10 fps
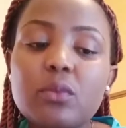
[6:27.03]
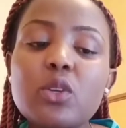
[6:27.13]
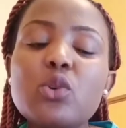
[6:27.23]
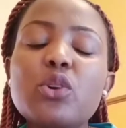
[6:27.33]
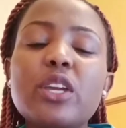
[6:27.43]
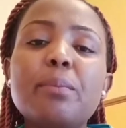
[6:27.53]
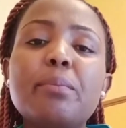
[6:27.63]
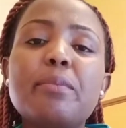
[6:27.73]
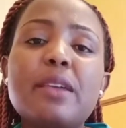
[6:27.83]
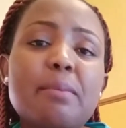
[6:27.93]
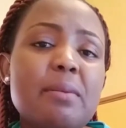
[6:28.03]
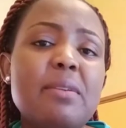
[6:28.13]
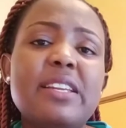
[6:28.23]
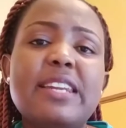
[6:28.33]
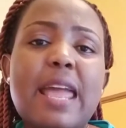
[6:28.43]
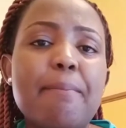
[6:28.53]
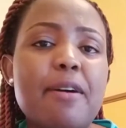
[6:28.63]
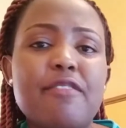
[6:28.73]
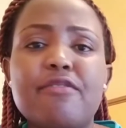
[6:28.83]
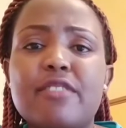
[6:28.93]
you keep the baby
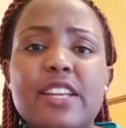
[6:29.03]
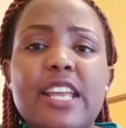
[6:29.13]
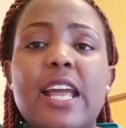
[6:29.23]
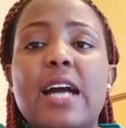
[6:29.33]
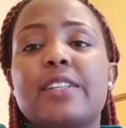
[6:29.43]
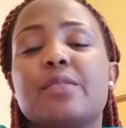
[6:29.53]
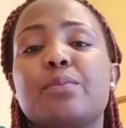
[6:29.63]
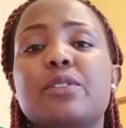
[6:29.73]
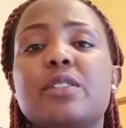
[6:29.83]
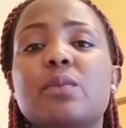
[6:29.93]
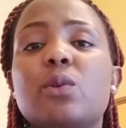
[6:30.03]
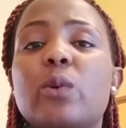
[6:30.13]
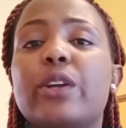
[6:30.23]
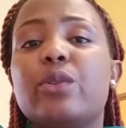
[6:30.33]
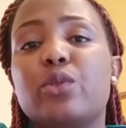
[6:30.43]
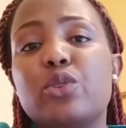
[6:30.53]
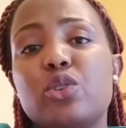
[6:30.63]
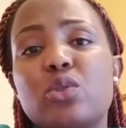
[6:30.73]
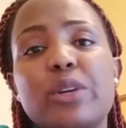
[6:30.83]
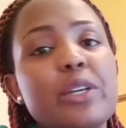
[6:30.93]
diaper free as possible. When you're
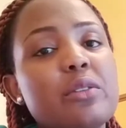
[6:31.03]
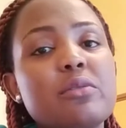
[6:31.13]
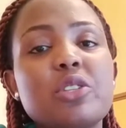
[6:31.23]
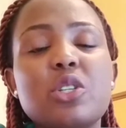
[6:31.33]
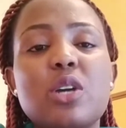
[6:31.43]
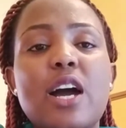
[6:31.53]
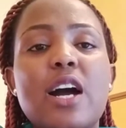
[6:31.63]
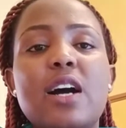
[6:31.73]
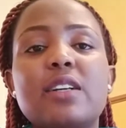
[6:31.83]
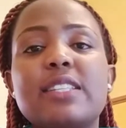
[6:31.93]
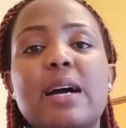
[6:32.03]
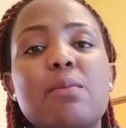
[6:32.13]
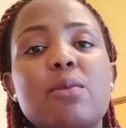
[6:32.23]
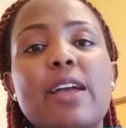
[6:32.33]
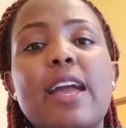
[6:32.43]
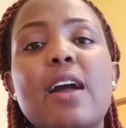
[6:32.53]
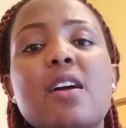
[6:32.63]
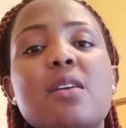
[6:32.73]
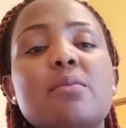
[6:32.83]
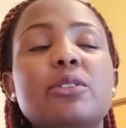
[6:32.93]
not going somewhere,
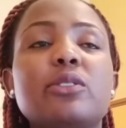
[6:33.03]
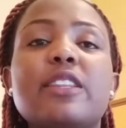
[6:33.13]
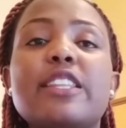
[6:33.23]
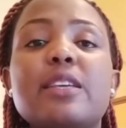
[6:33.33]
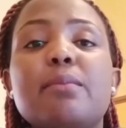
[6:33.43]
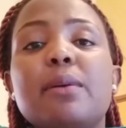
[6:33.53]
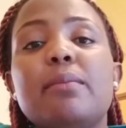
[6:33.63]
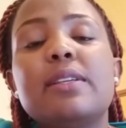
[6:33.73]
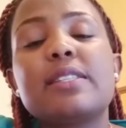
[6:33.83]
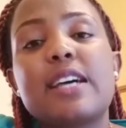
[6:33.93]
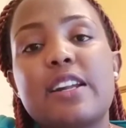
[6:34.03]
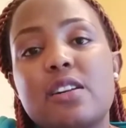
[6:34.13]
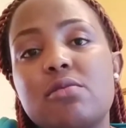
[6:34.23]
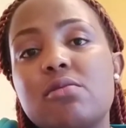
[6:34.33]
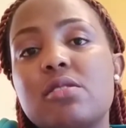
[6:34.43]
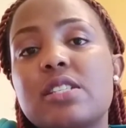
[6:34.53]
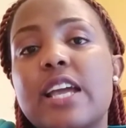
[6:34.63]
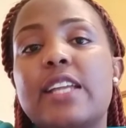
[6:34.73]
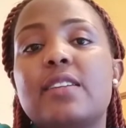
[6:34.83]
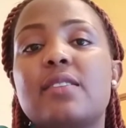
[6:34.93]
make sure that the baby is around
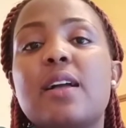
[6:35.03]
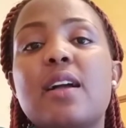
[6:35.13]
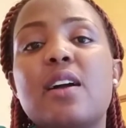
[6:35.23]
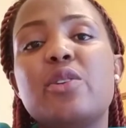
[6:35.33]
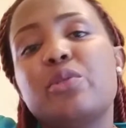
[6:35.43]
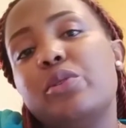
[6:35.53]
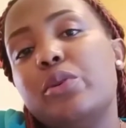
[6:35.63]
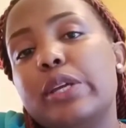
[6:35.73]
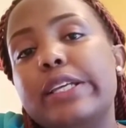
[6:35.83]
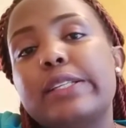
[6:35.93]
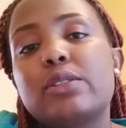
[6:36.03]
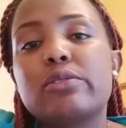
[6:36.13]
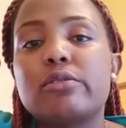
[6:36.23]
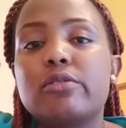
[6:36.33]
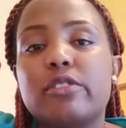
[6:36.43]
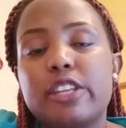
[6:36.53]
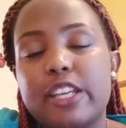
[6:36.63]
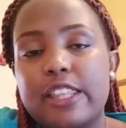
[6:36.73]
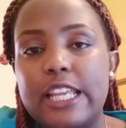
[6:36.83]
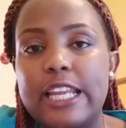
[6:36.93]
and is not
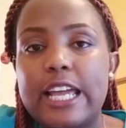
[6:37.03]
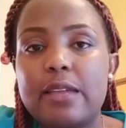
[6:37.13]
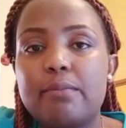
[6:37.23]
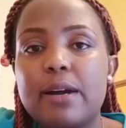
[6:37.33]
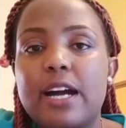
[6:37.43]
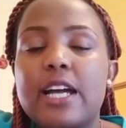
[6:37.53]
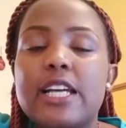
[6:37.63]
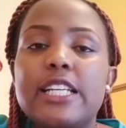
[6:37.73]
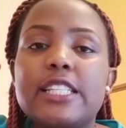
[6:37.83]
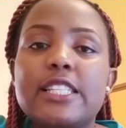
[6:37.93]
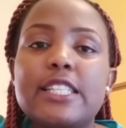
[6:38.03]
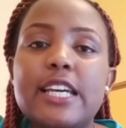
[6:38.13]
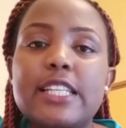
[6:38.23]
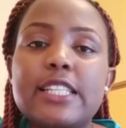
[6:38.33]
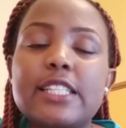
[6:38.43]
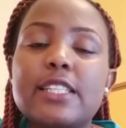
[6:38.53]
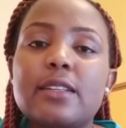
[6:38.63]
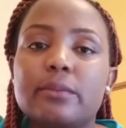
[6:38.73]
donning the diaper. It's just